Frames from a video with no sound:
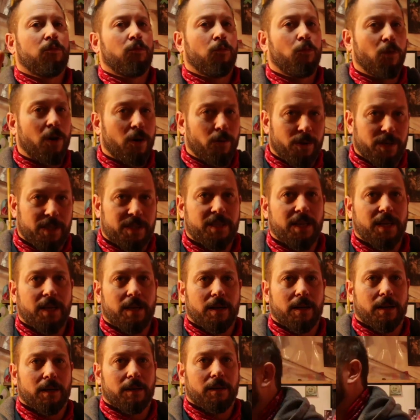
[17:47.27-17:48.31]
what we see
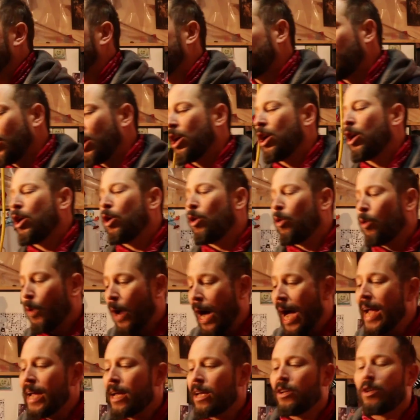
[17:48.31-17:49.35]
here. And so
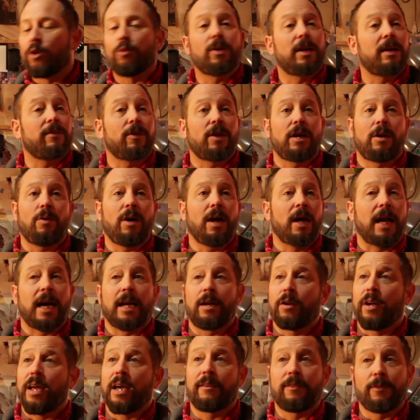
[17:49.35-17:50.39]
I can do whatever I want. I
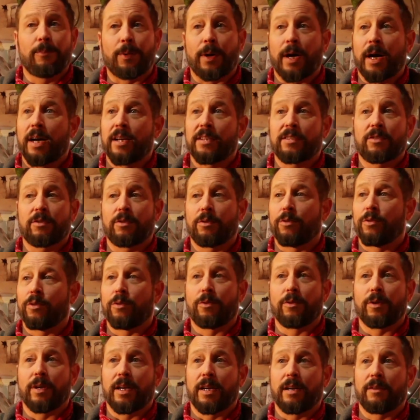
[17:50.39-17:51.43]
don't have a boss or
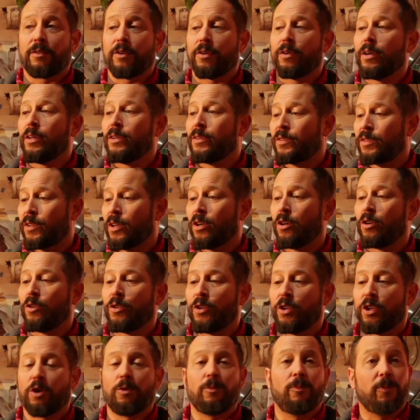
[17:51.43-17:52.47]
whatever. And so,
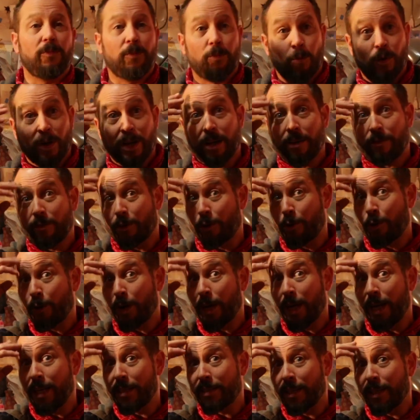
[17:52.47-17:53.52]
you know, whatever
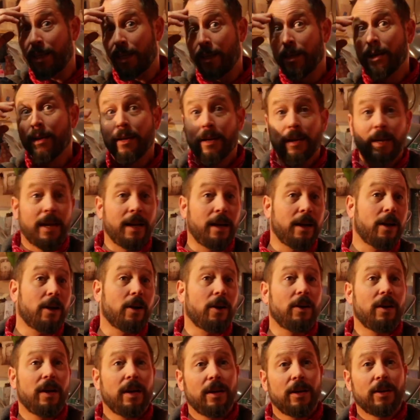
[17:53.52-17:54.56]
crazy
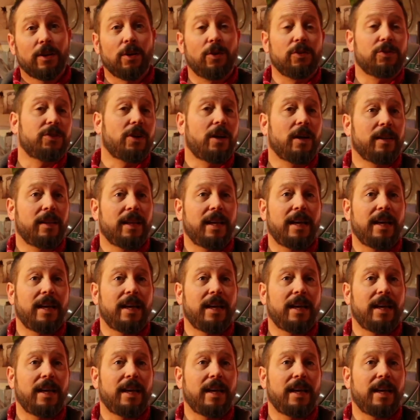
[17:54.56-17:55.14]
here goes on